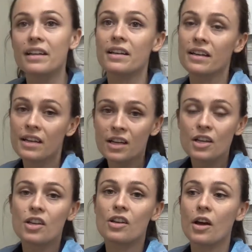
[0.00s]
and
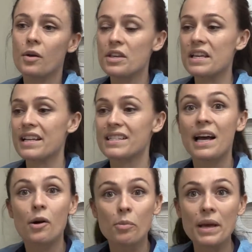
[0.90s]
you know, and you get to
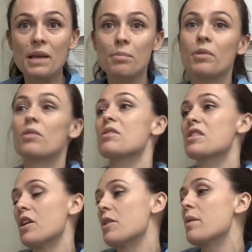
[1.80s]
help people.
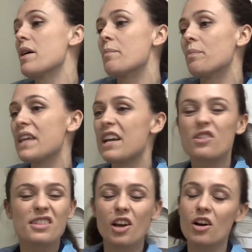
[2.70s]
So yeah, it's
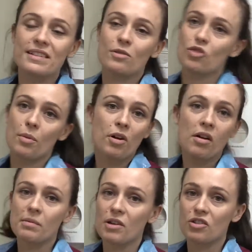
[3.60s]
just the ideal job. I
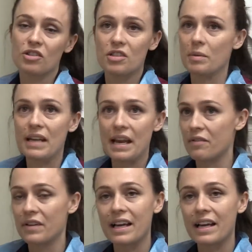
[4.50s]
can't imagine doing anything